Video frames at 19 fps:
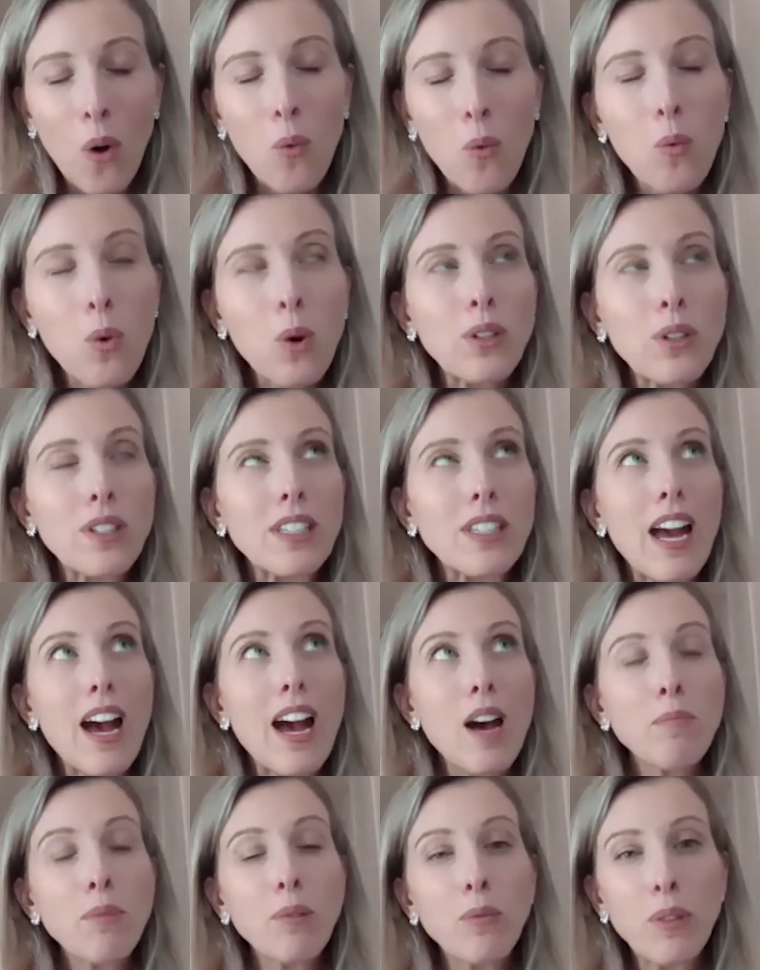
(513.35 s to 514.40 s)
What's
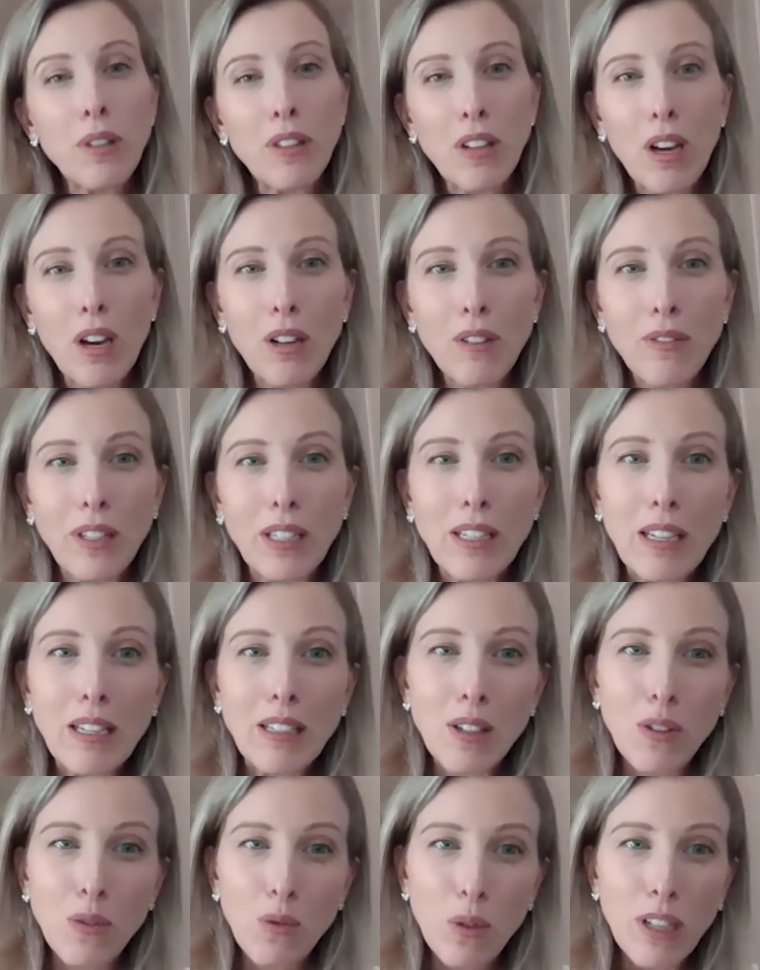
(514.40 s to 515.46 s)
happened with COVID
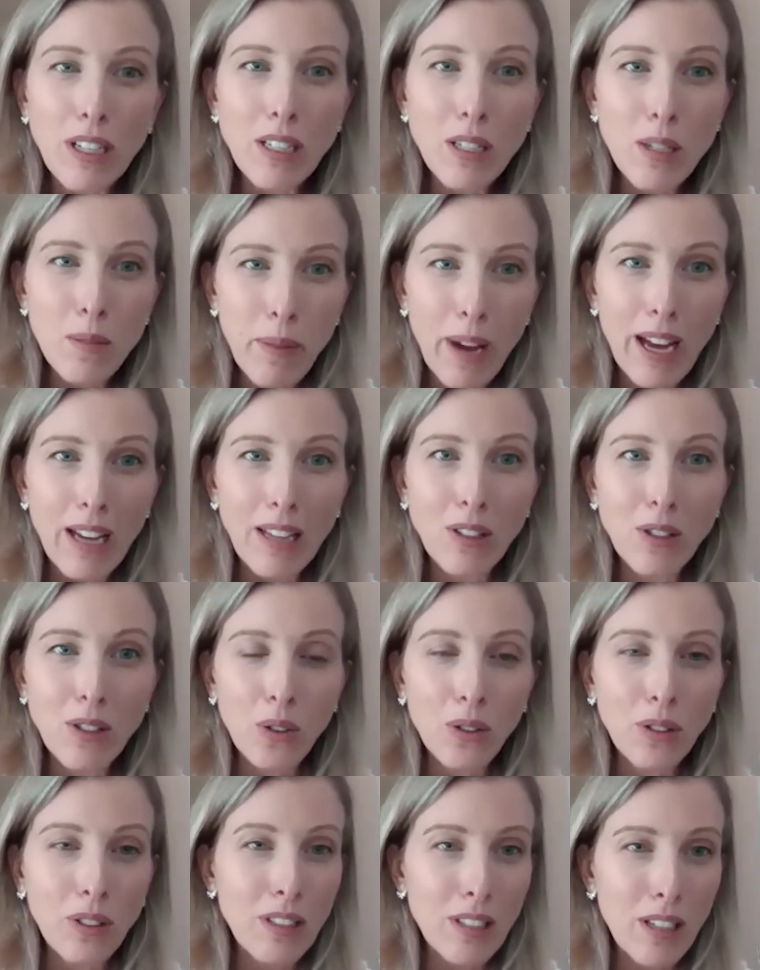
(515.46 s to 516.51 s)
is it really depends
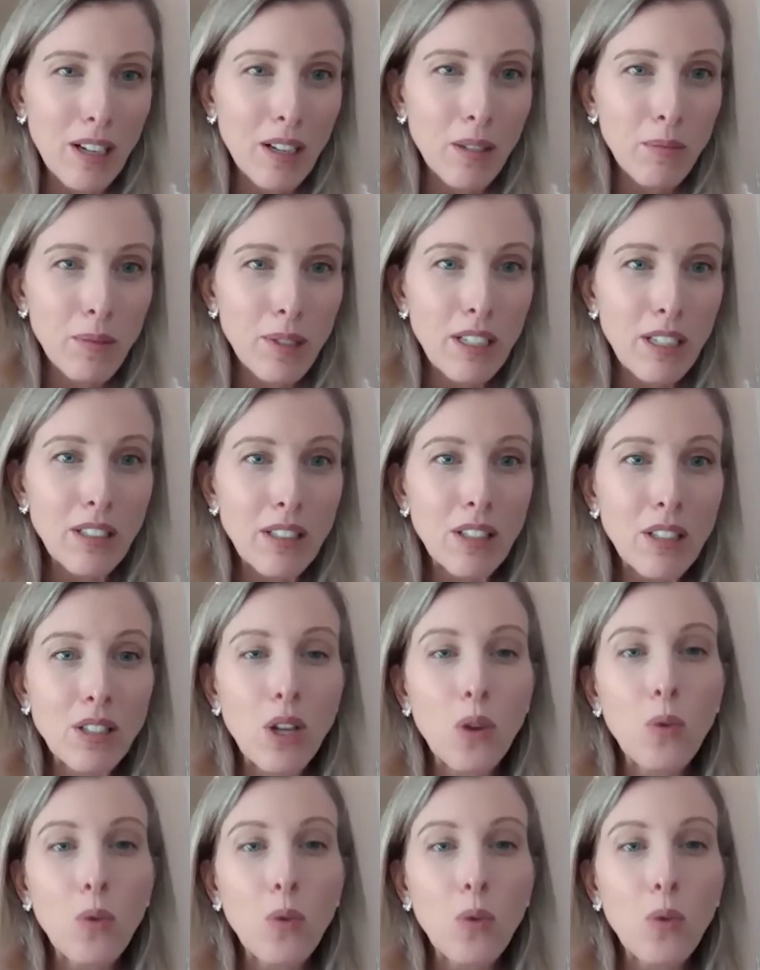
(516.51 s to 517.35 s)
on the circumstances.